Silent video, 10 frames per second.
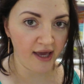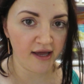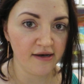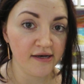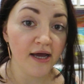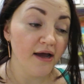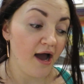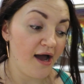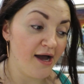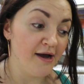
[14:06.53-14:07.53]
and
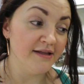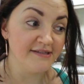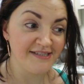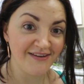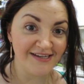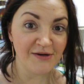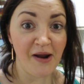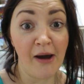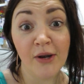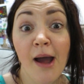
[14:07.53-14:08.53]
I'll see you guys
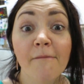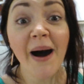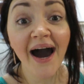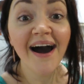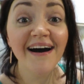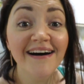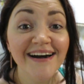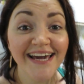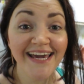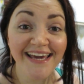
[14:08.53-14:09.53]
around.
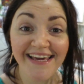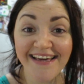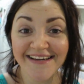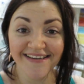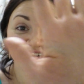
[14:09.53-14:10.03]
Bye!